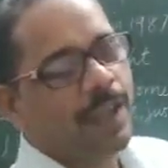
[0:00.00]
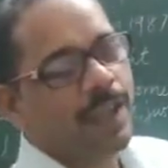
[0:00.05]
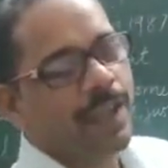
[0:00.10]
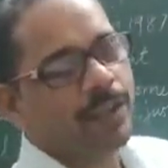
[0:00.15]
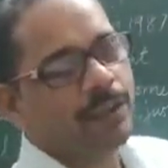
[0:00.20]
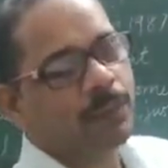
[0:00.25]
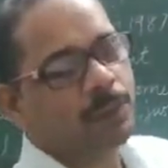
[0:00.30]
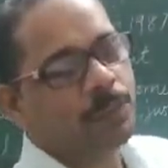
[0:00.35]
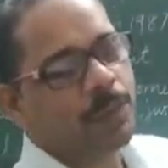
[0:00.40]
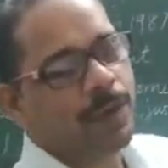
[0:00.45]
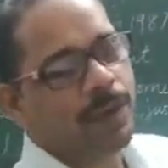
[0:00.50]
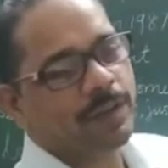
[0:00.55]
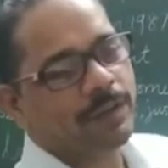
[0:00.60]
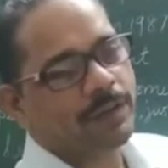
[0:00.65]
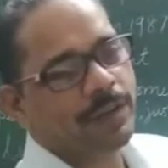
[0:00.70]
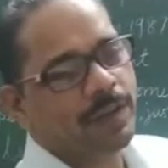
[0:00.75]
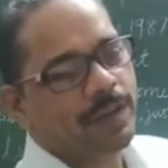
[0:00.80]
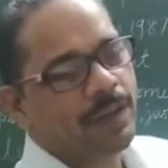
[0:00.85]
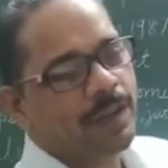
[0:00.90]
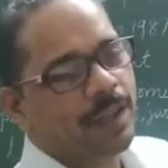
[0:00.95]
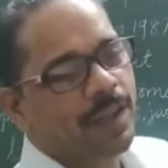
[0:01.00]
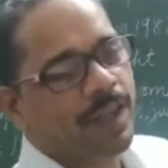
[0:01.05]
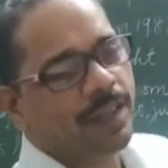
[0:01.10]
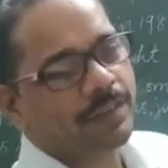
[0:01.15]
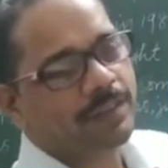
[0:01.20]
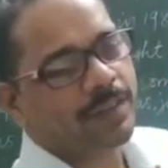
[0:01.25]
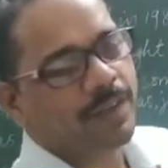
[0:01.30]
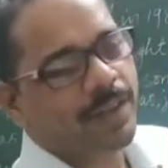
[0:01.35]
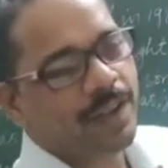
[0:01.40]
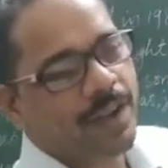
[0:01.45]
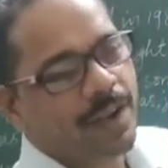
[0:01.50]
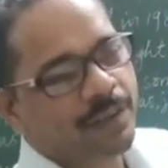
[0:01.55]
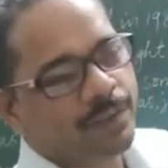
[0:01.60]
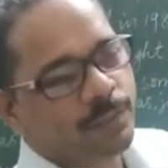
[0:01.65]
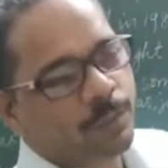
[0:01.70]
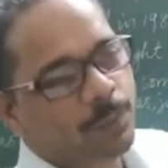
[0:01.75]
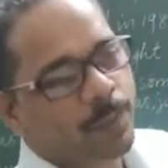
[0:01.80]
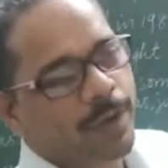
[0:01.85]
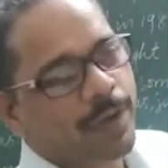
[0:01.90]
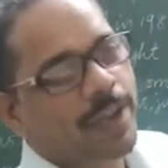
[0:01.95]
expression as
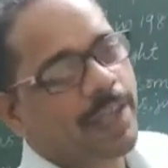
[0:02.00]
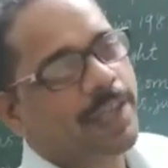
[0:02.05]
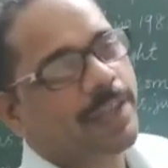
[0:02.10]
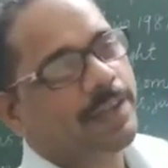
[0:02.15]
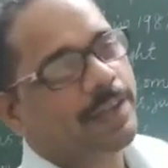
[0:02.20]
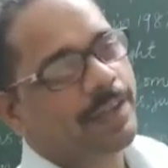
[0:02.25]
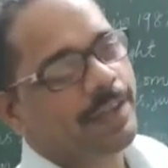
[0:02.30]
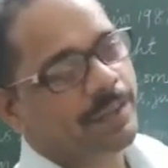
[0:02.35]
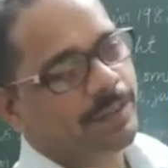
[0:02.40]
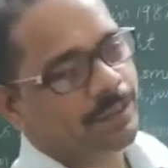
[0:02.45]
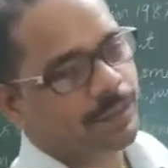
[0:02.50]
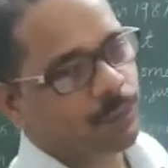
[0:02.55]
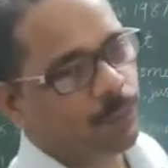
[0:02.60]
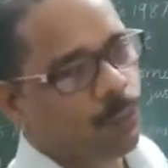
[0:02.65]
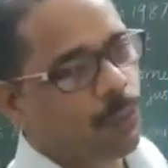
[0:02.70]
regards politeness.